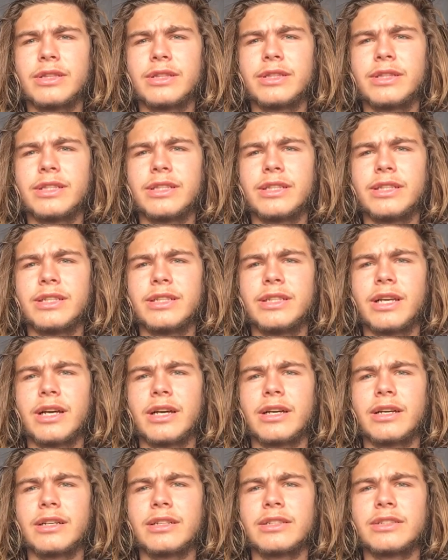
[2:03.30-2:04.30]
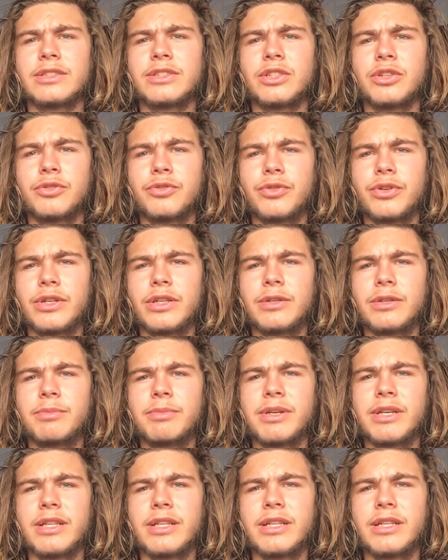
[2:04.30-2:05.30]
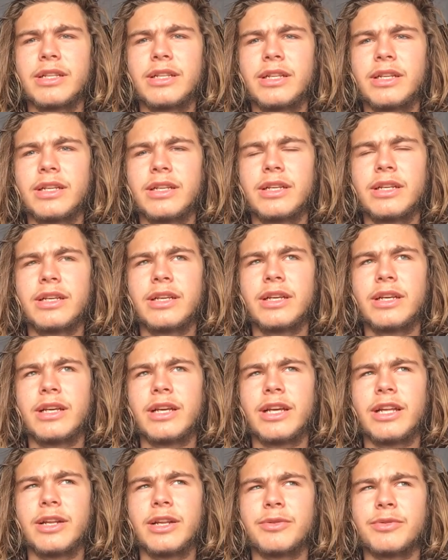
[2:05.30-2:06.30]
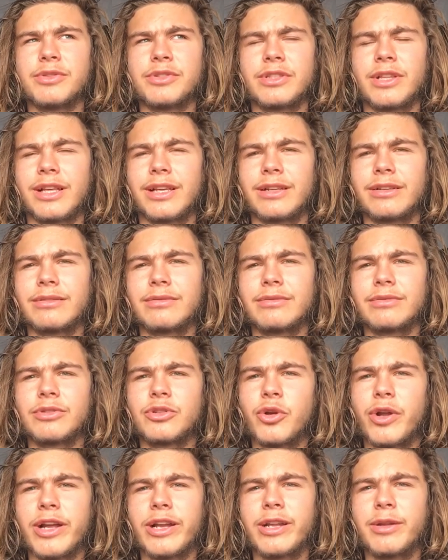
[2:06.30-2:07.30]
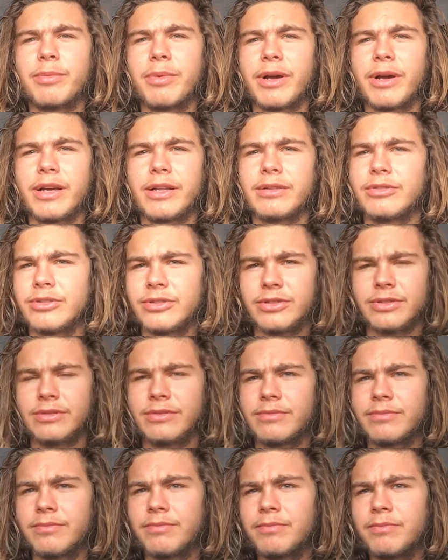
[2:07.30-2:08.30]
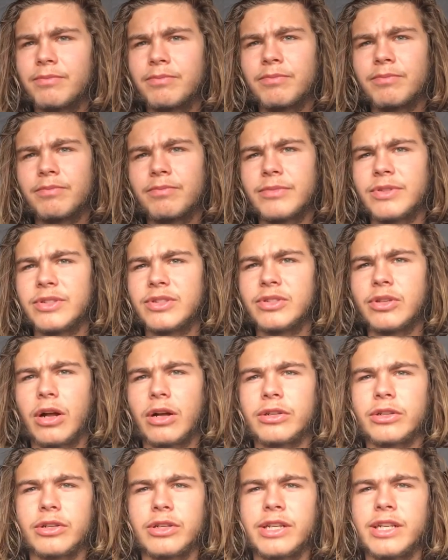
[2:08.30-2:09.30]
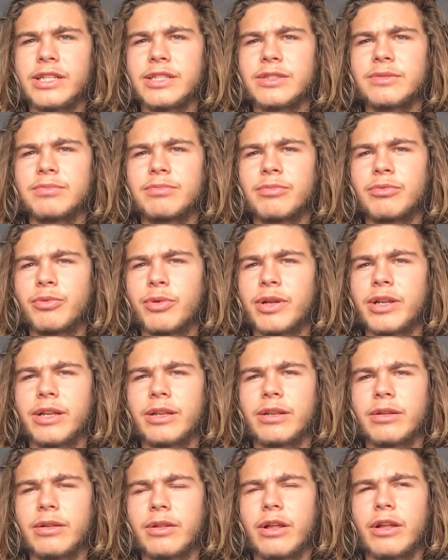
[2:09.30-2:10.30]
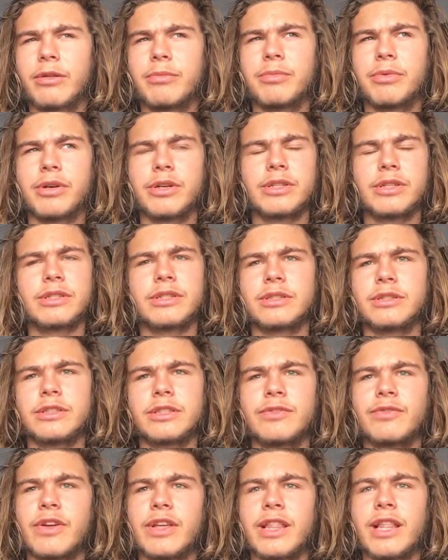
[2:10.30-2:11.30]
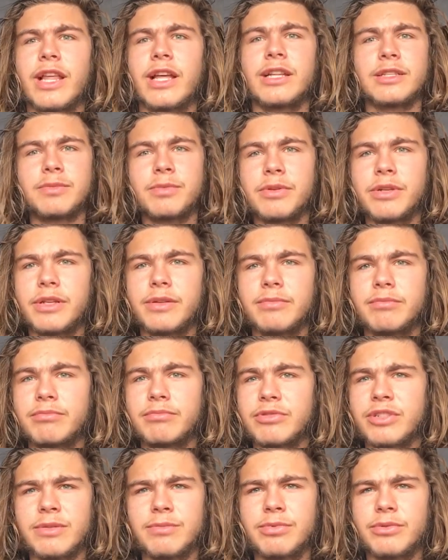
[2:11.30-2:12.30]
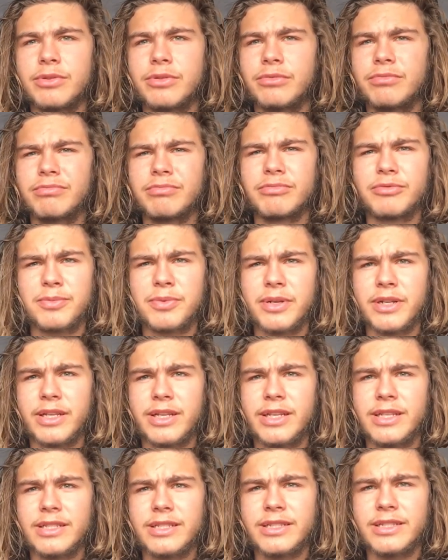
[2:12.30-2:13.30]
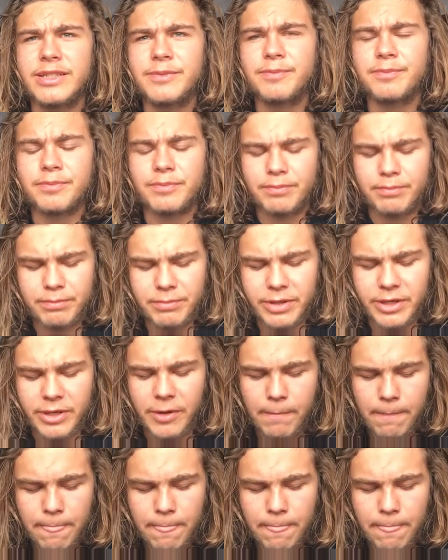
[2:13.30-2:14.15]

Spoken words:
the Silva method, and it was like created by just this doctor. He has written a lot of books and stuff like that. It's pretty simple. It's pretty easy. But